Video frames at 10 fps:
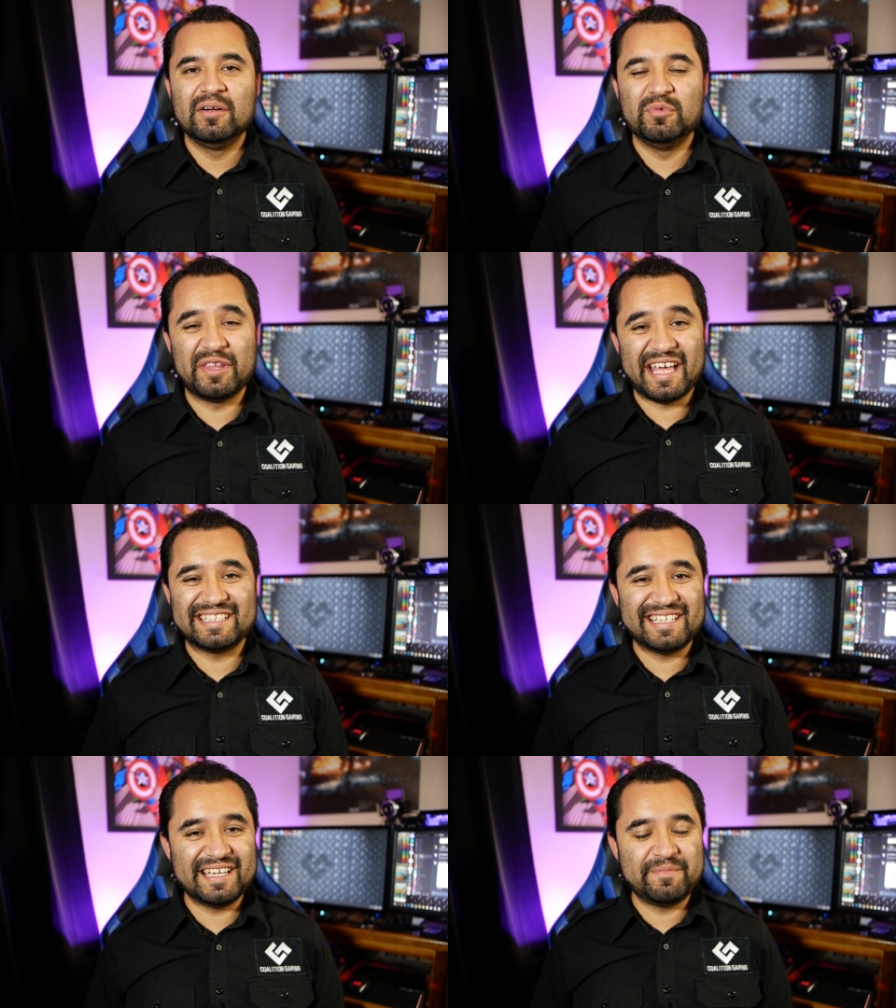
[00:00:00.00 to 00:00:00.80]
With that
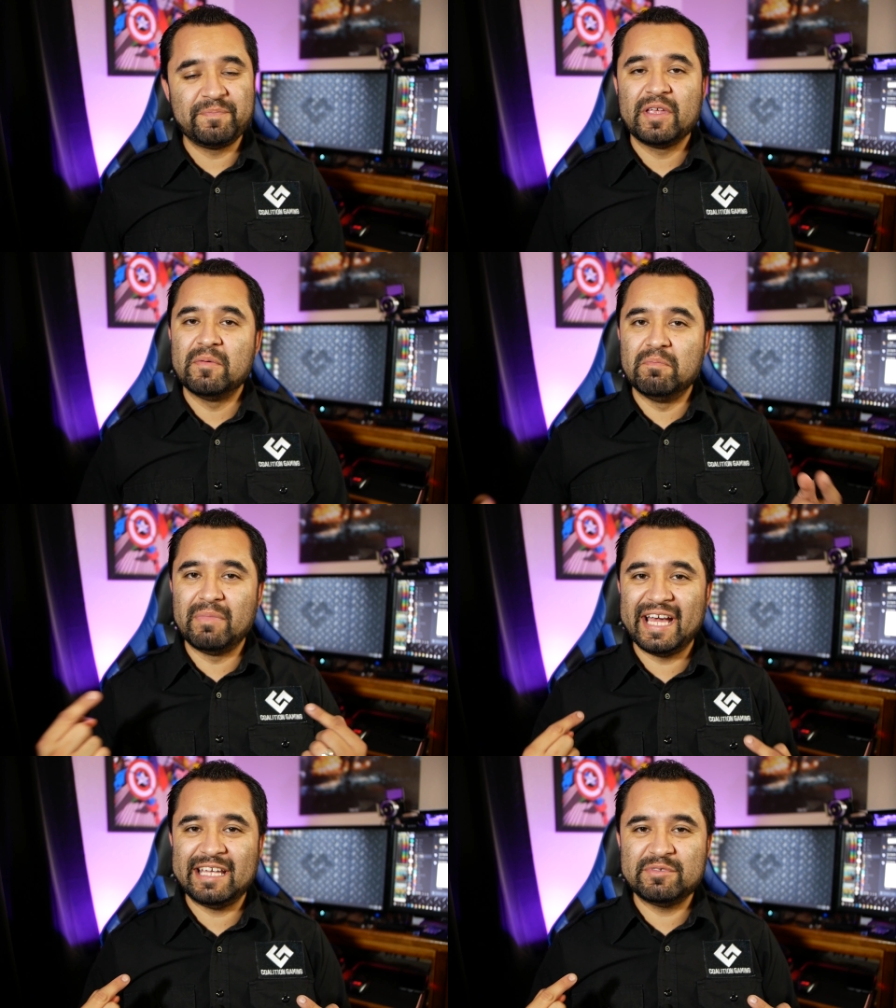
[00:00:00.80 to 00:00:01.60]
said,
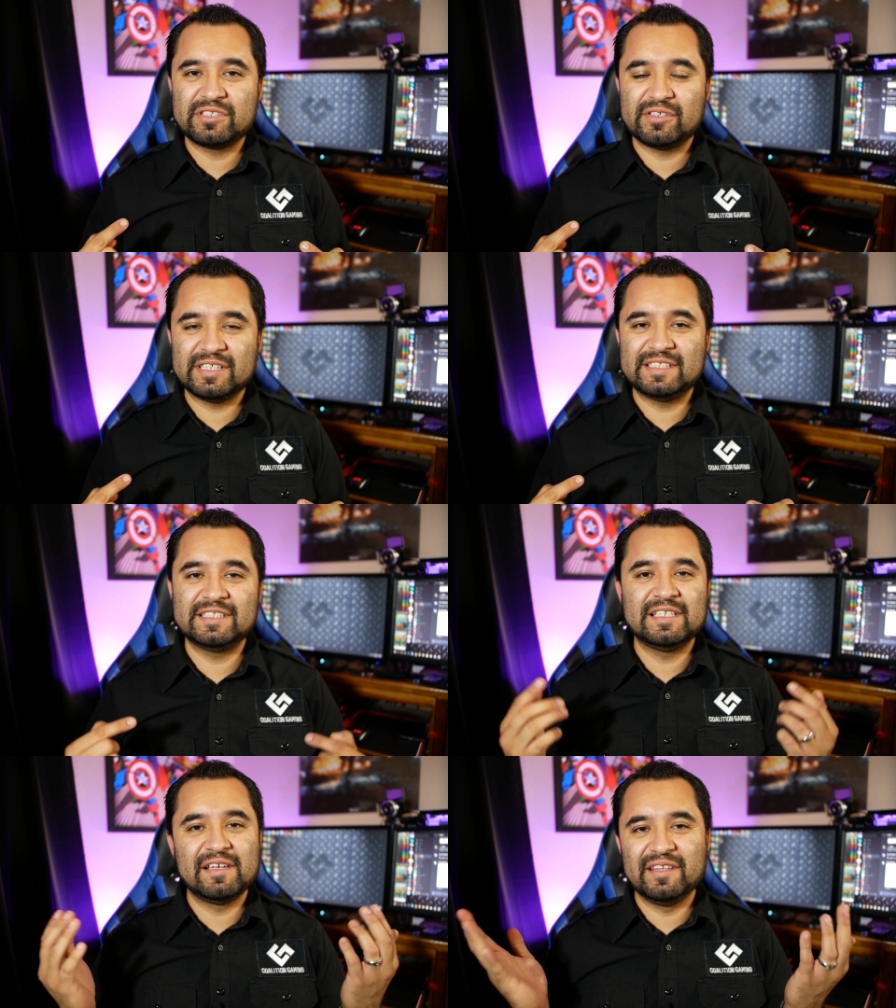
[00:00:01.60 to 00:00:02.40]
my name is
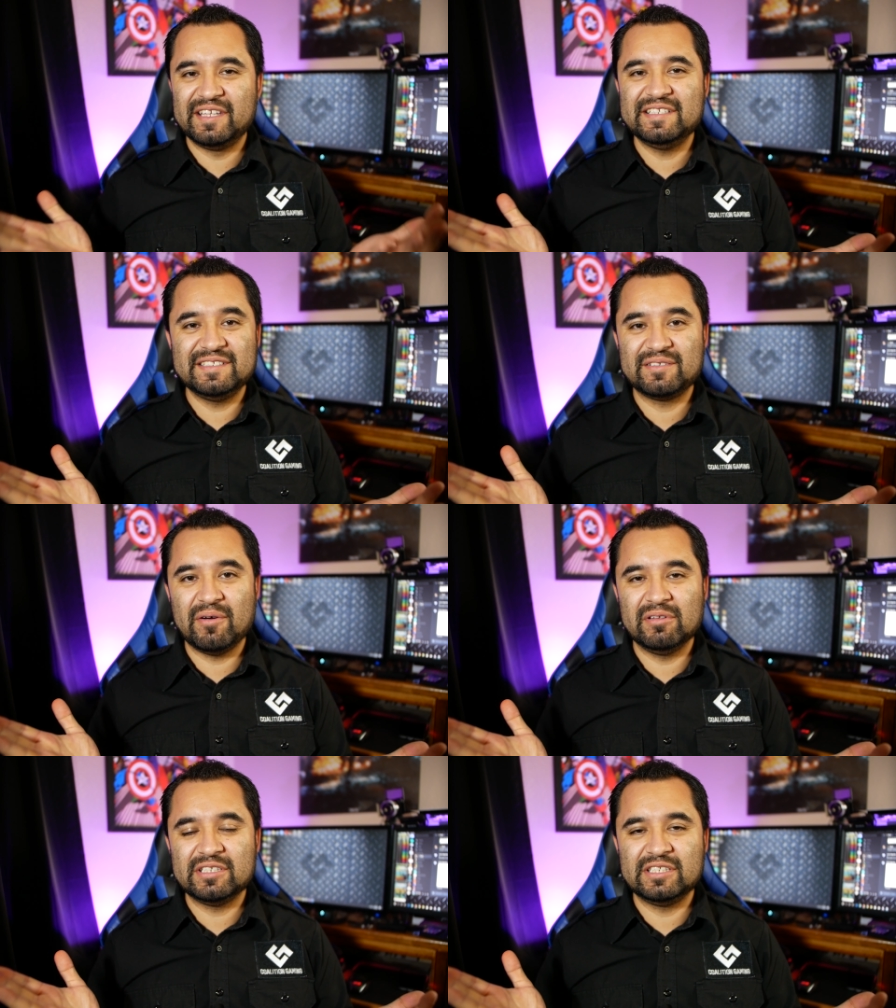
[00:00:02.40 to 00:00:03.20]
Chris, this is
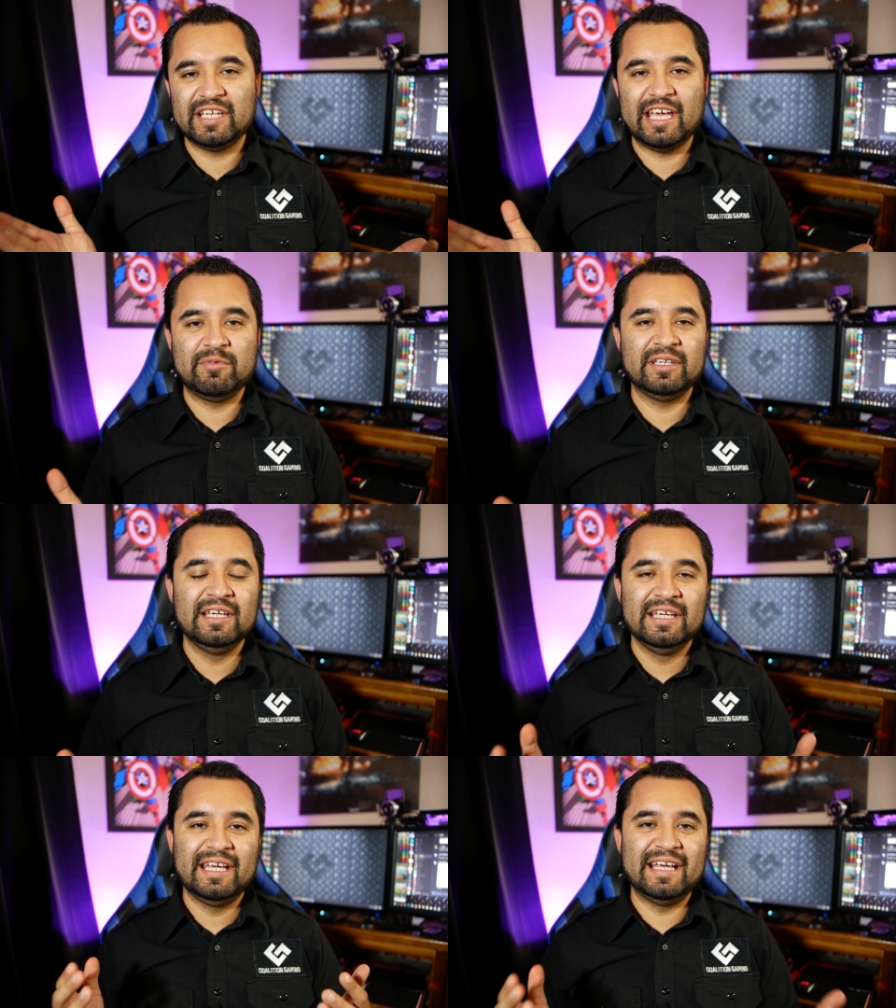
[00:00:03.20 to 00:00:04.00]
Coalition Gaming,
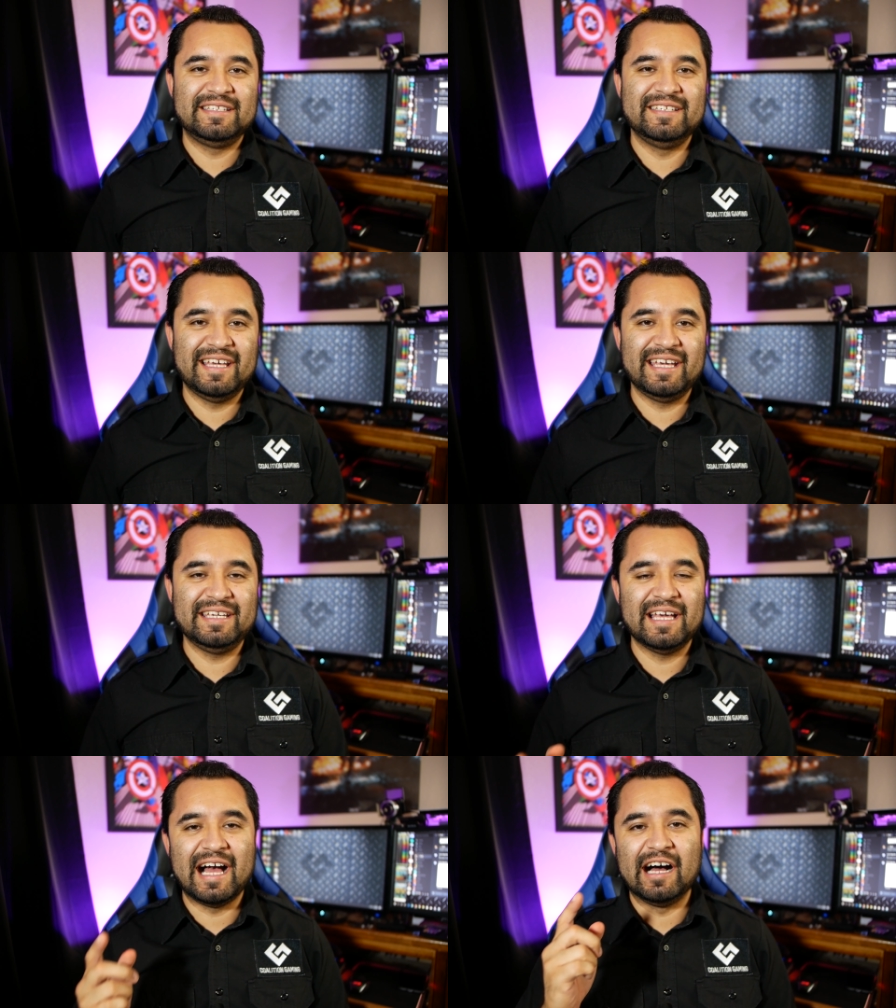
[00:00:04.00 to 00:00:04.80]
and
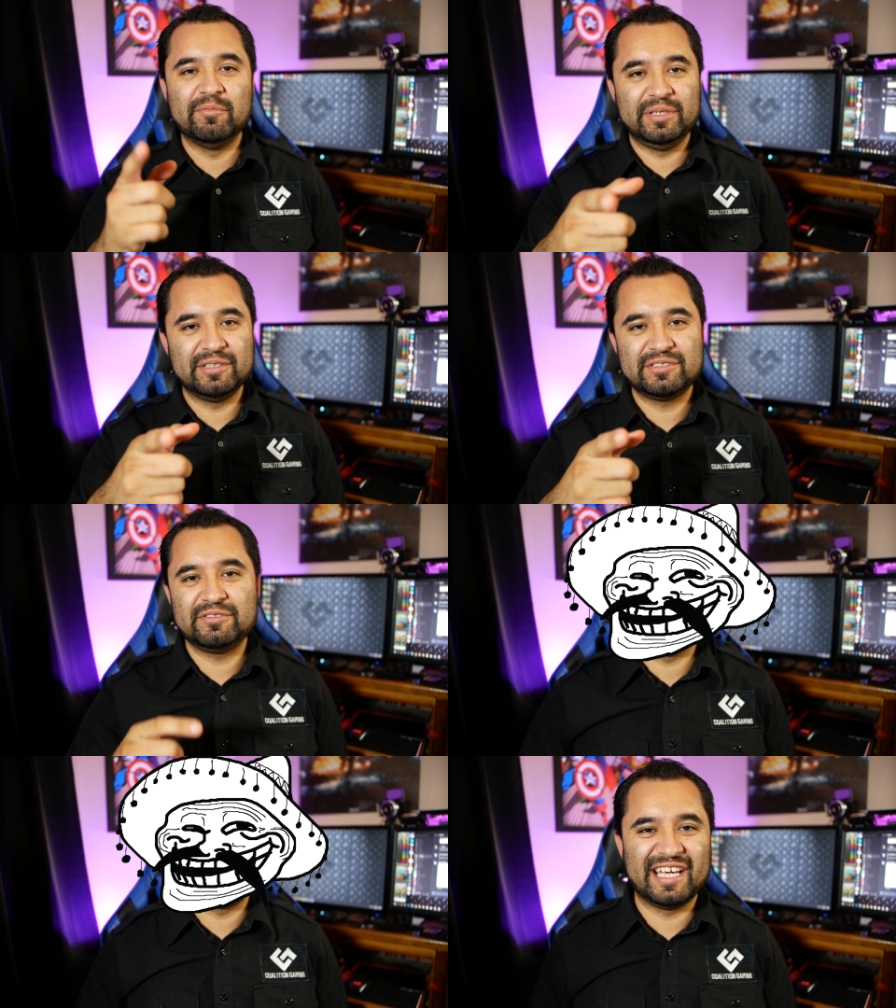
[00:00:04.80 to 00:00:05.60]
today I'll be your
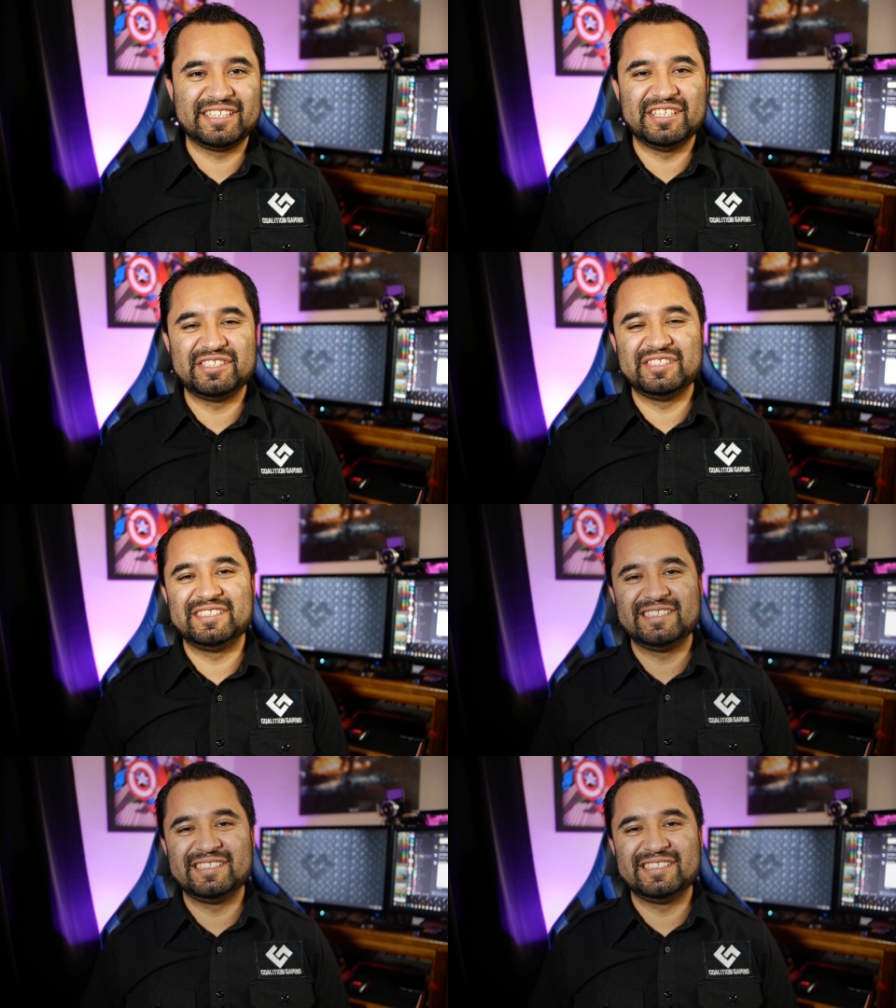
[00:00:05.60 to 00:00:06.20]
stream technician.